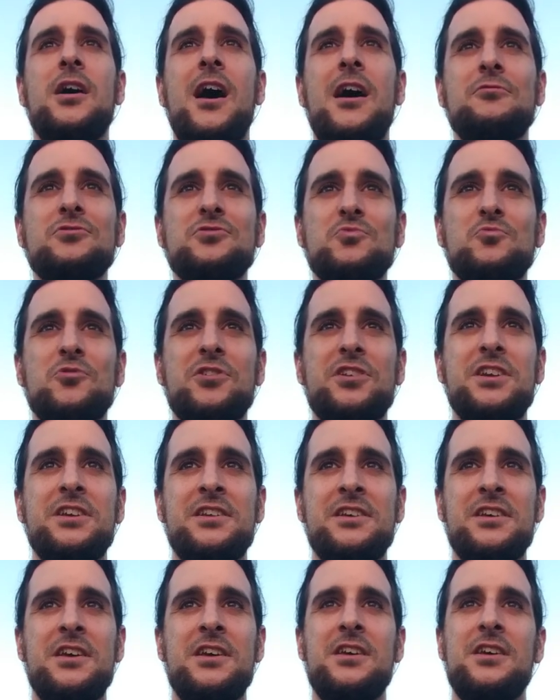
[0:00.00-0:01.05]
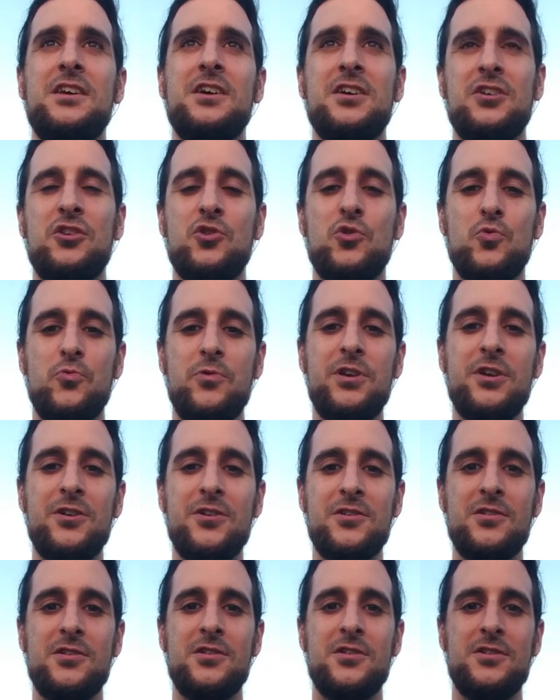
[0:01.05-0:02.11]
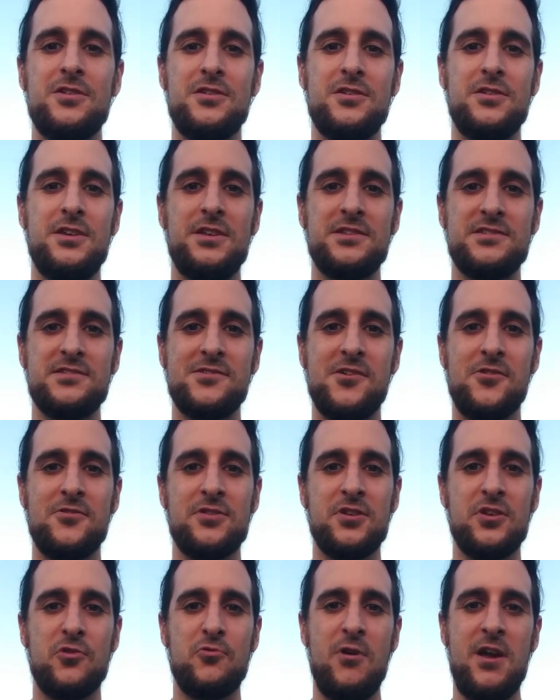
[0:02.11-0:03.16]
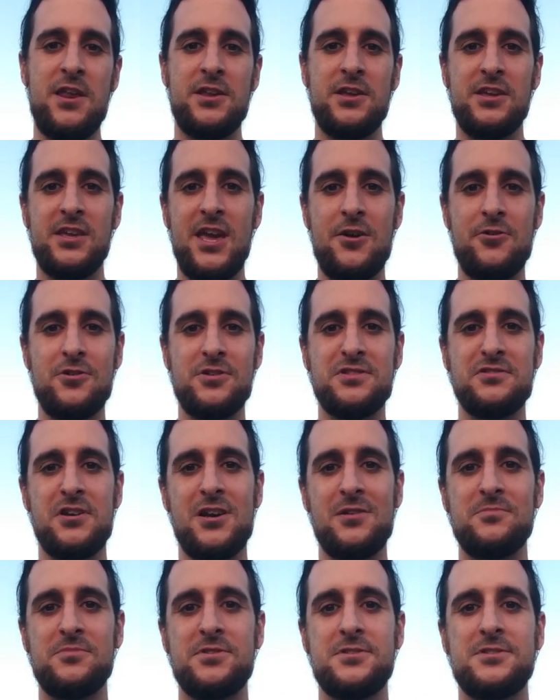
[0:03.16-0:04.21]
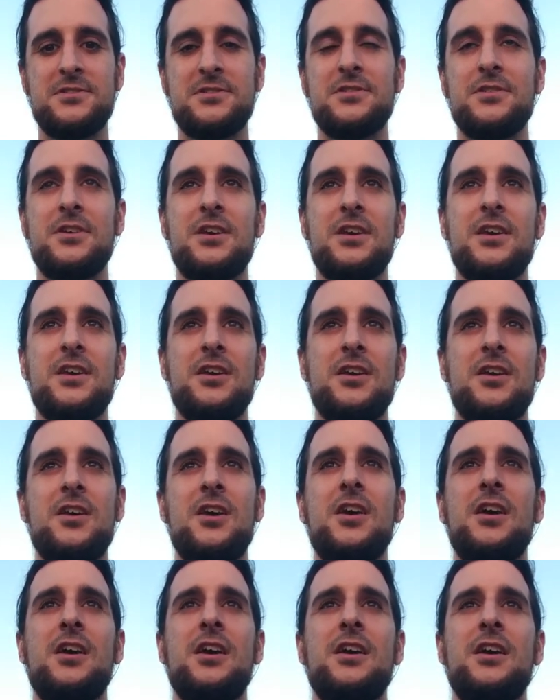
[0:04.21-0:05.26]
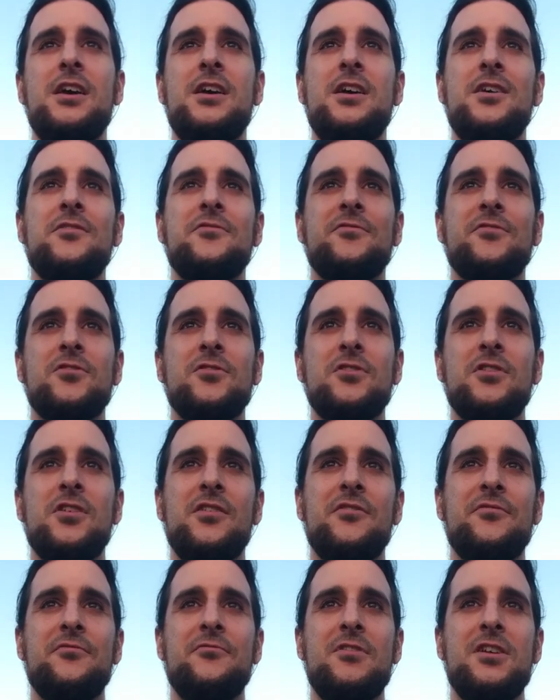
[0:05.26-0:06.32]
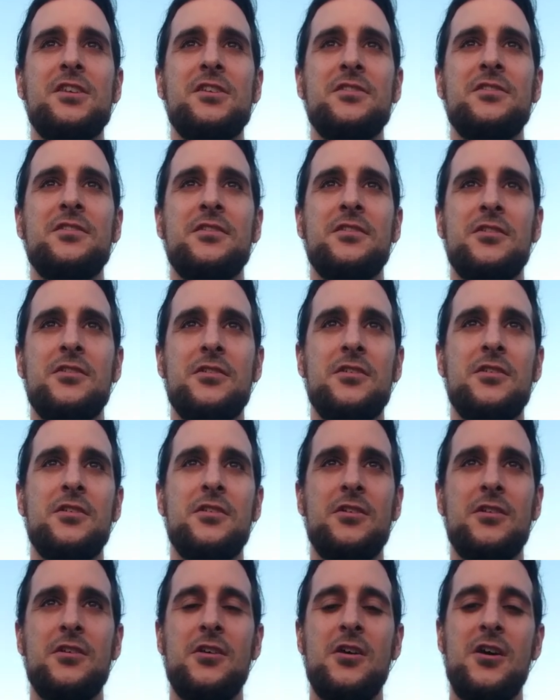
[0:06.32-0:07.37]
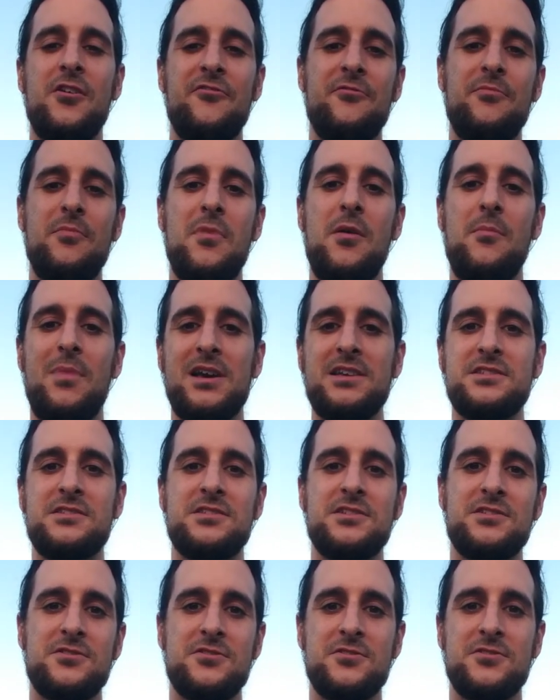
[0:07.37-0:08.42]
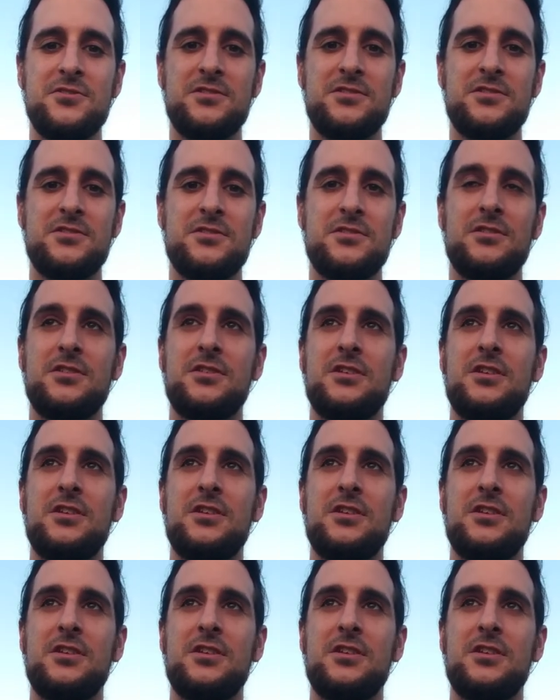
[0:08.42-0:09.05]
I was working a career installing granite countertops for a friend of my sister's,